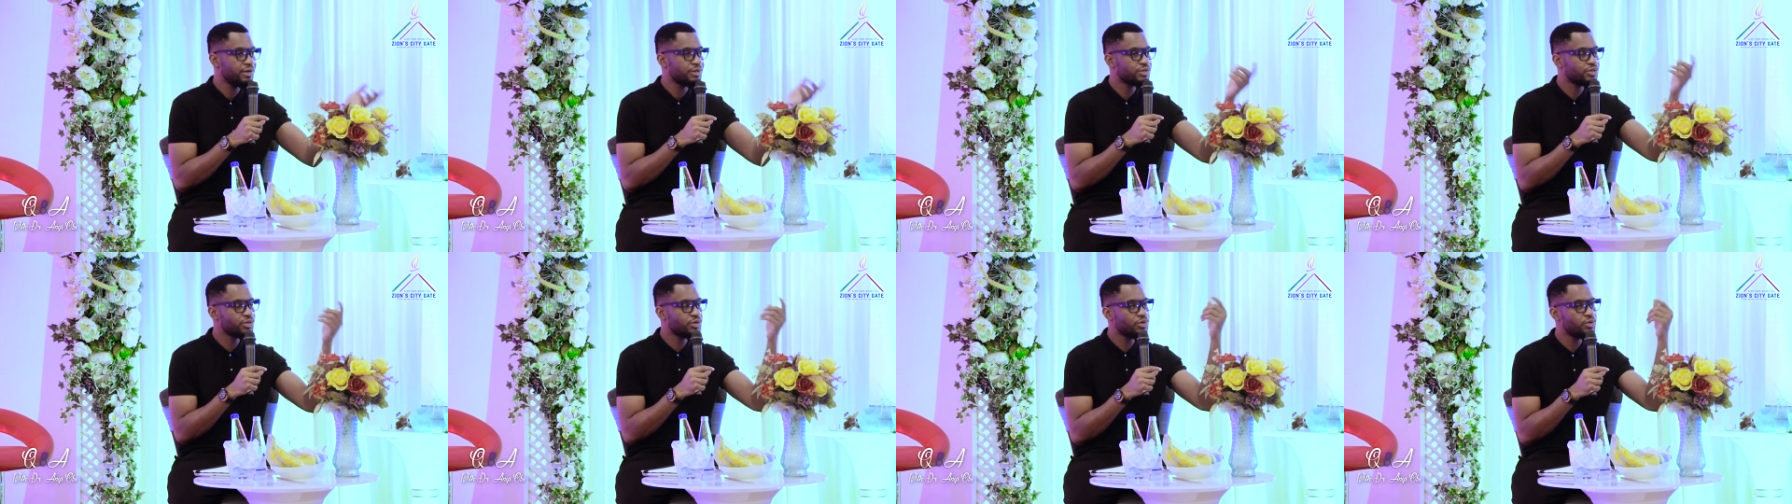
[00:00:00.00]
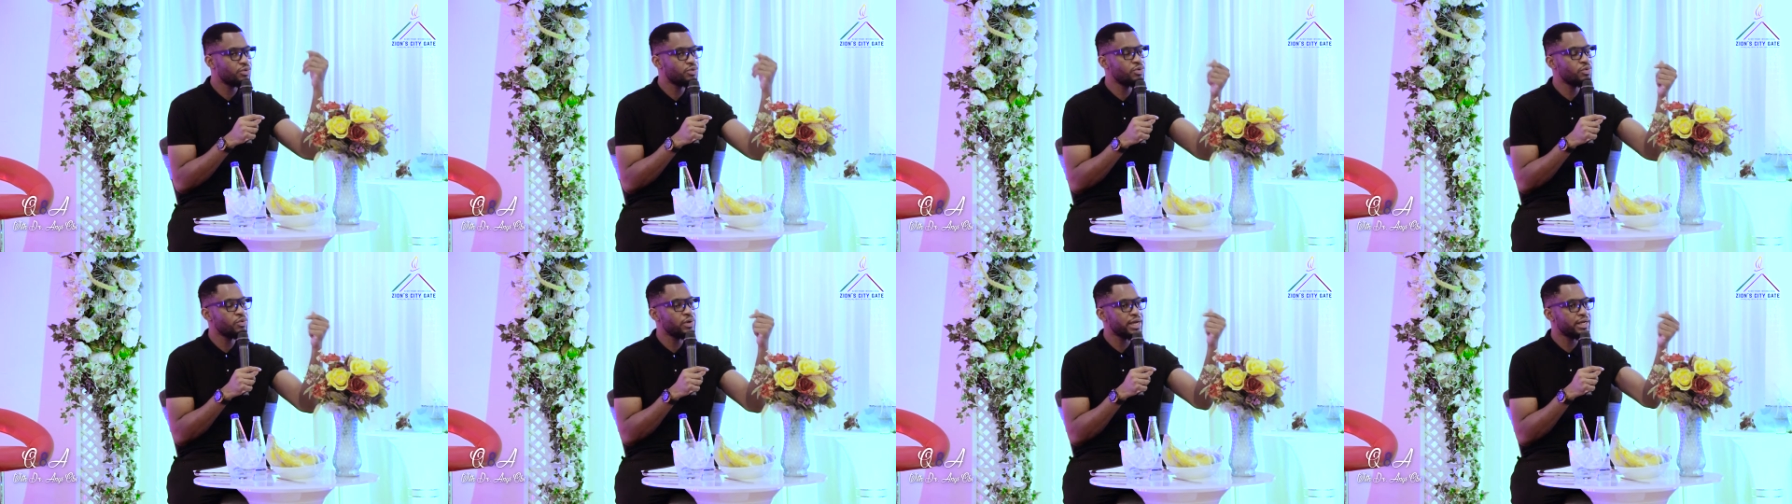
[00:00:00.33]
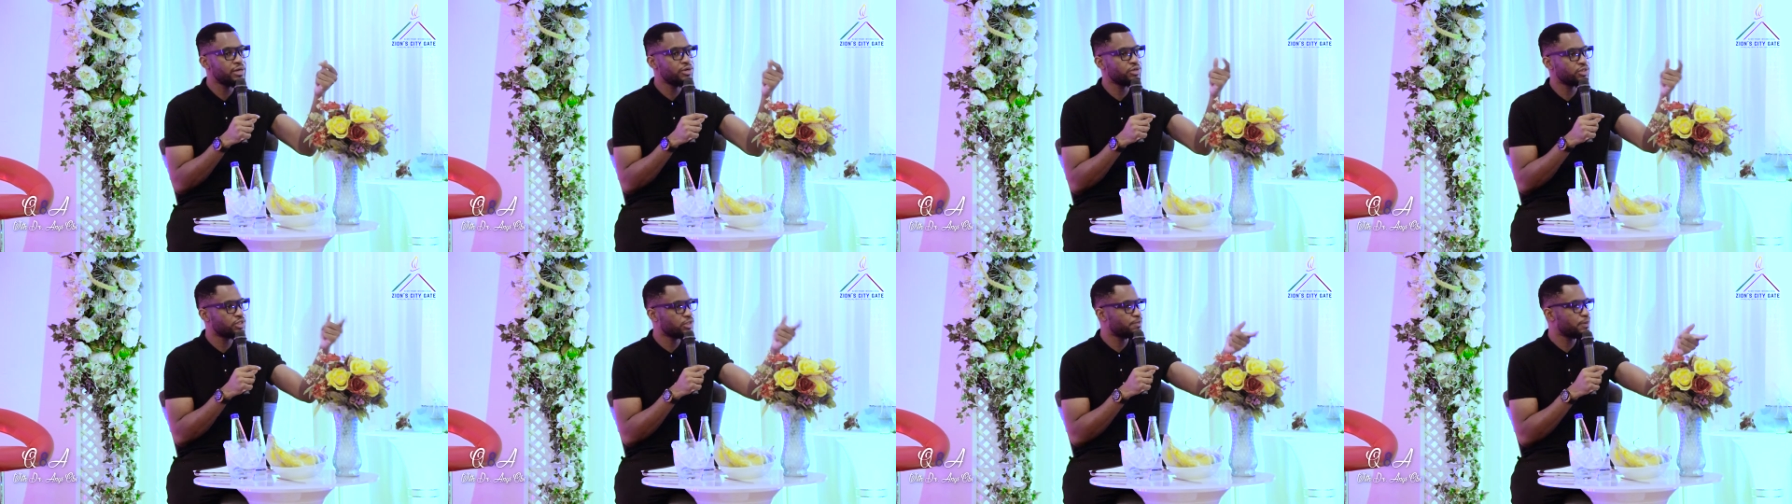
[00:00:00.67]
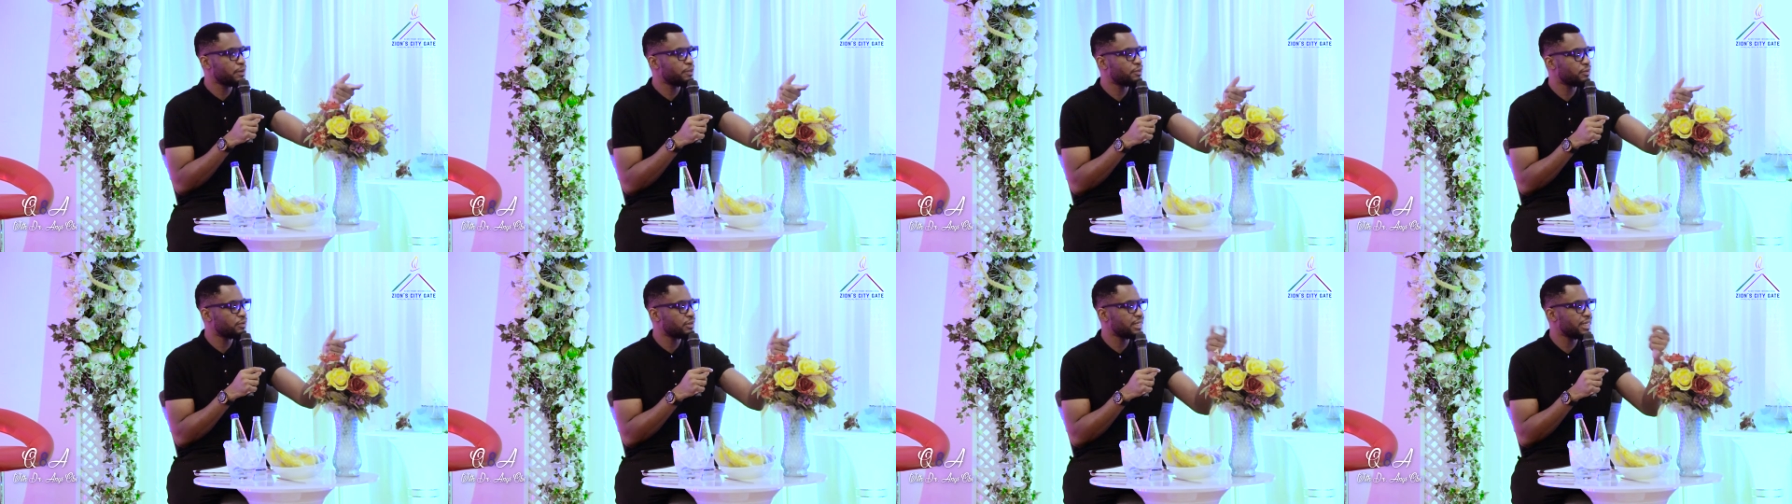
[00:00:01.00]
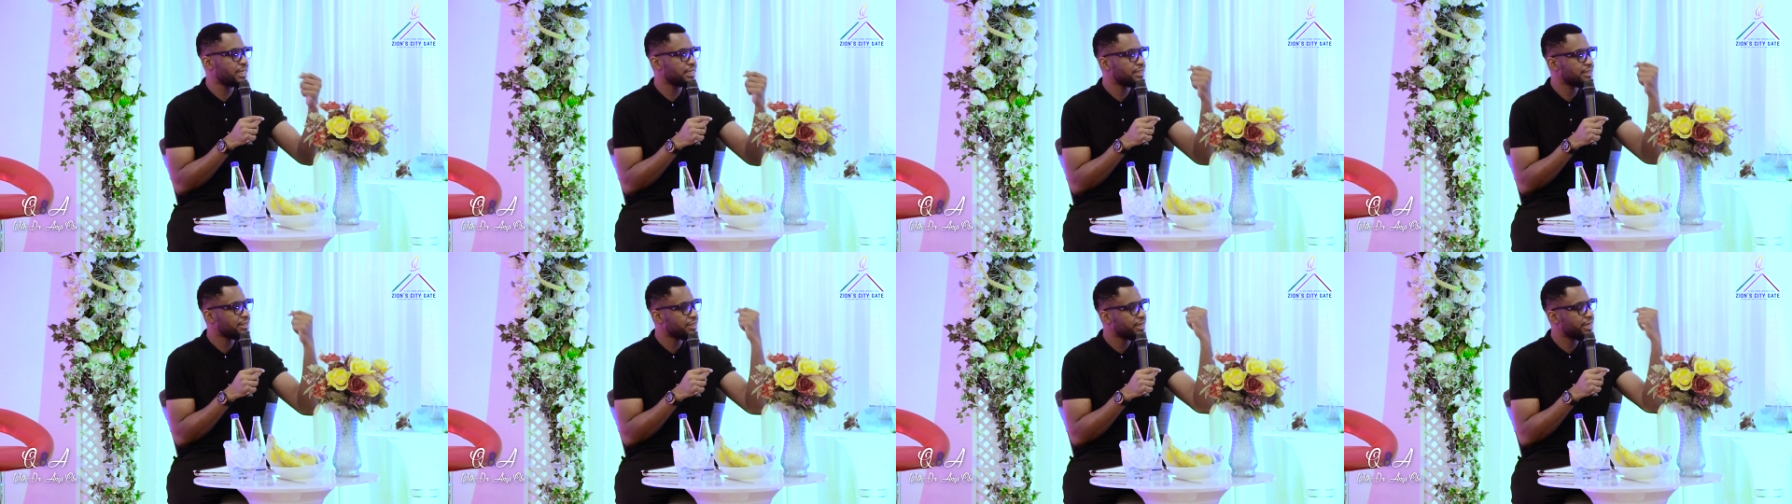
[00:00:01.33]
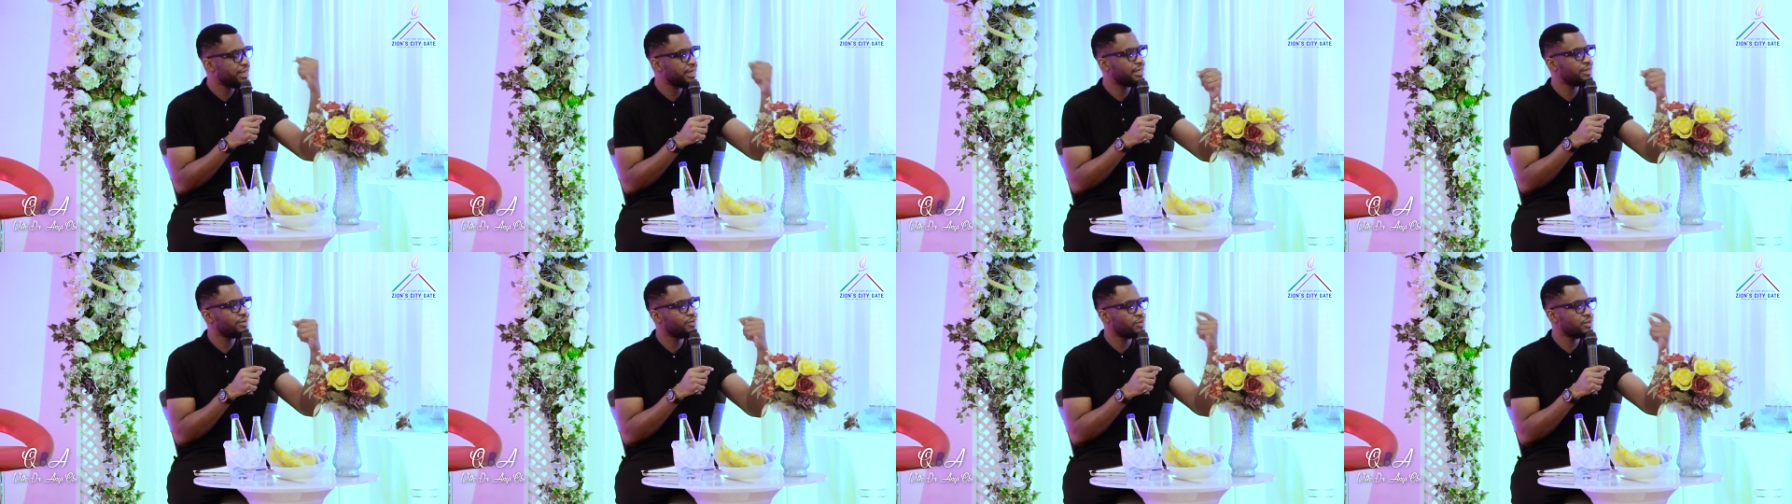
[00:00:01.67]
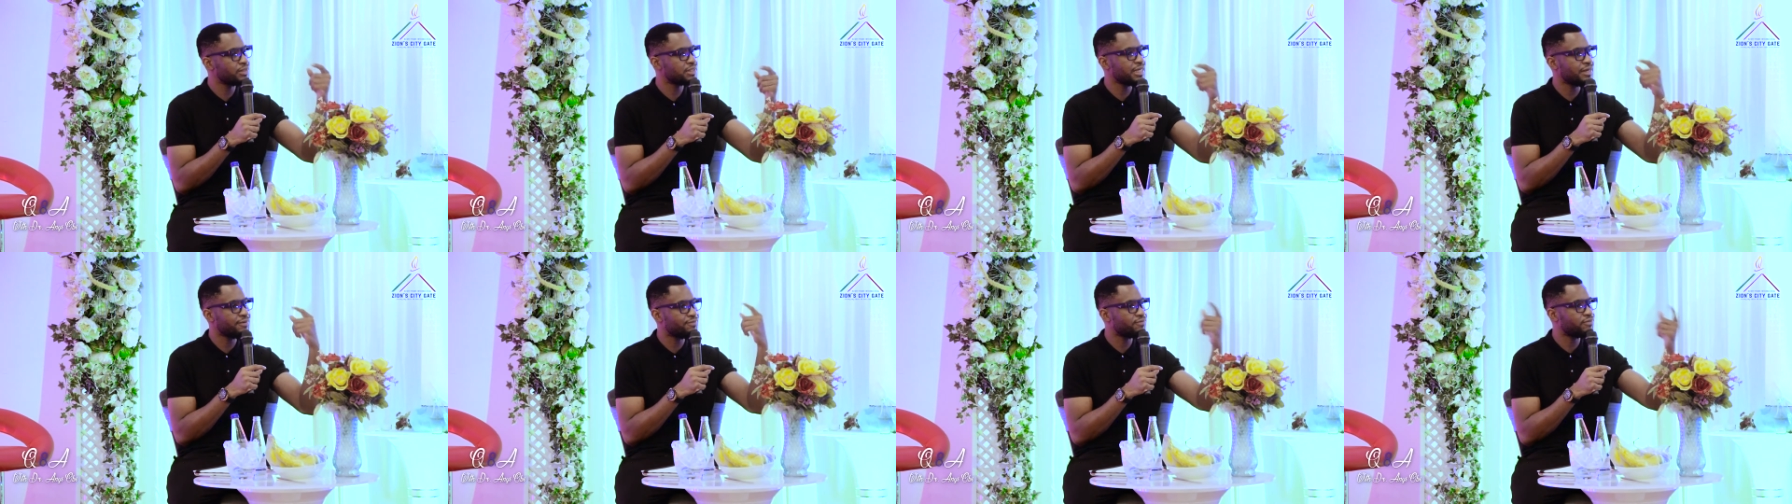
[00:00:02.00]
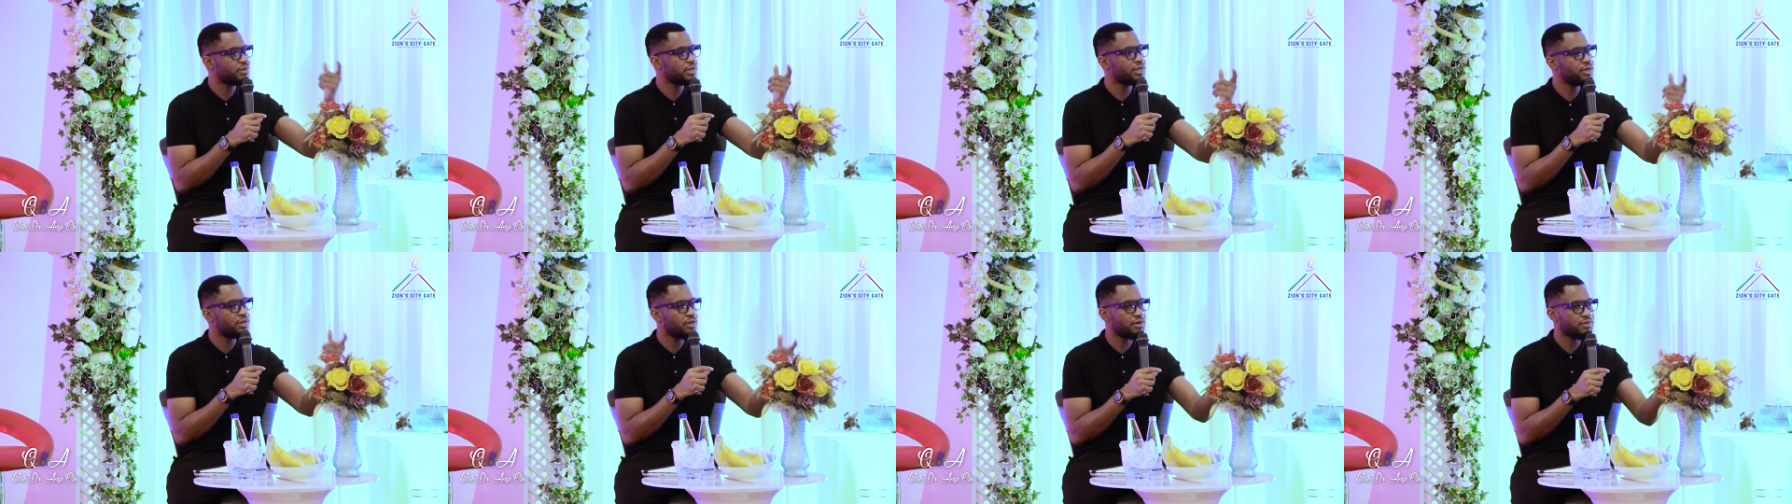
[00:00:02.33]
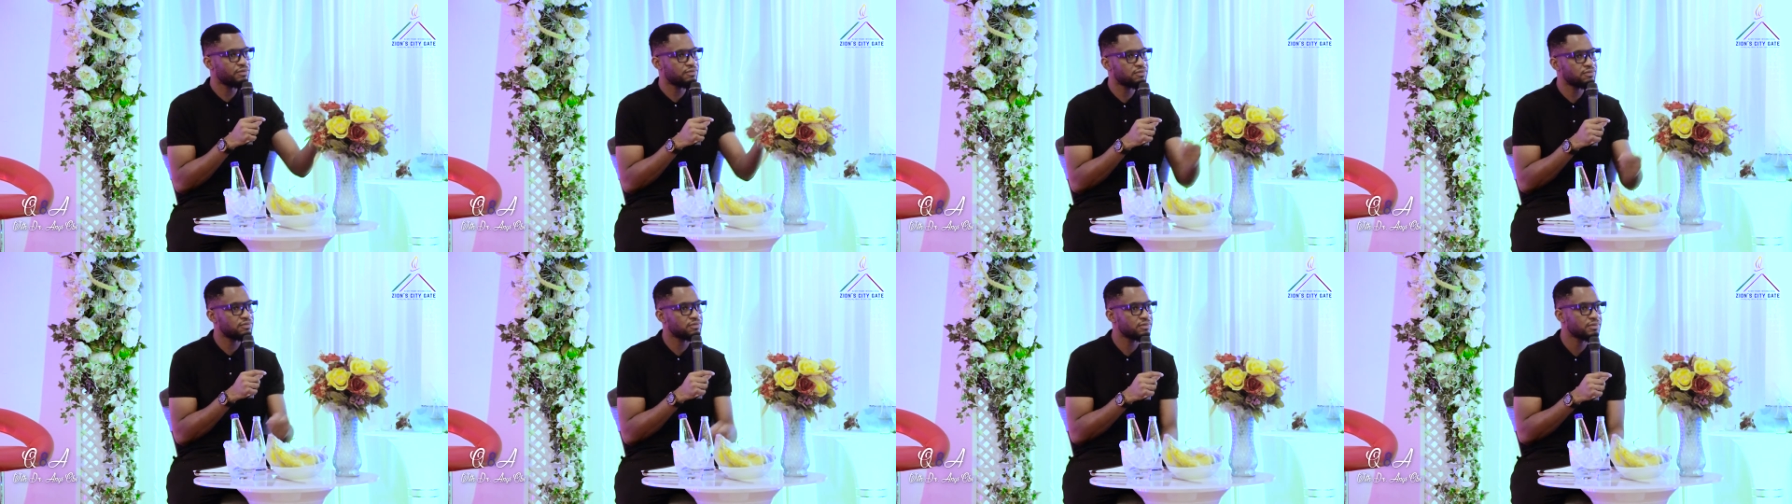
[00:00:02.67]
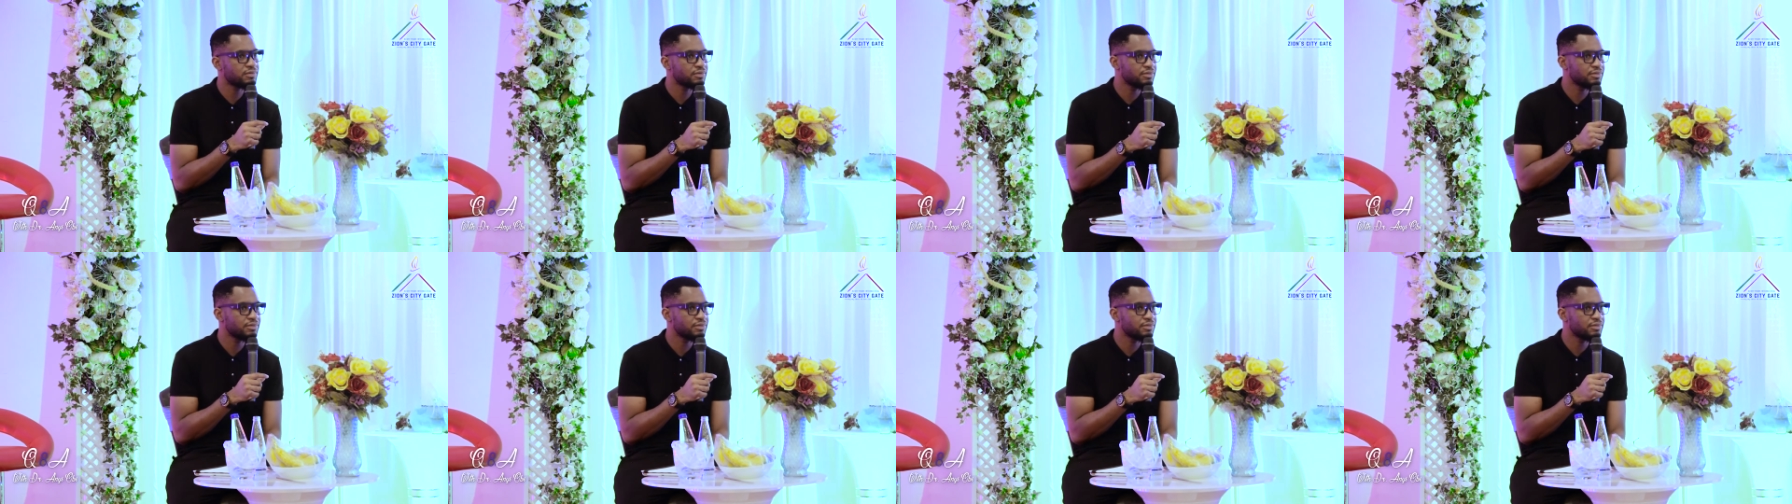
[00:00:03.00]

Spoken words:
So who were those people that Cain was afraid of?